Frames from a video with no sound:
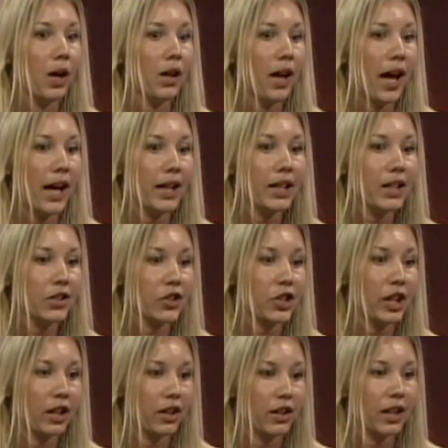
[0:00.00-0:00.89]
any
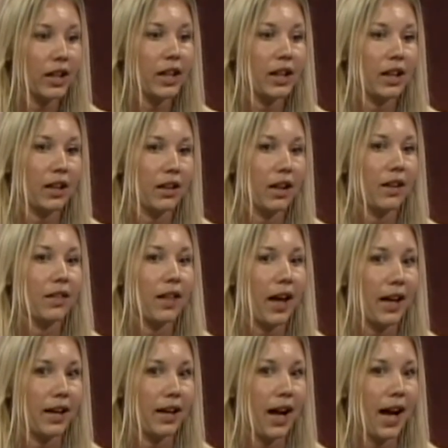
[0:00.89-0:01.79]
charity
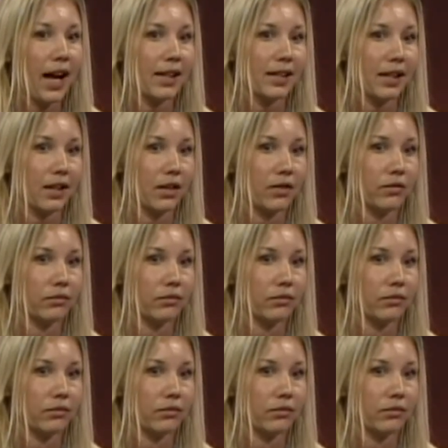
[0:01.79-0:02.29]
that has a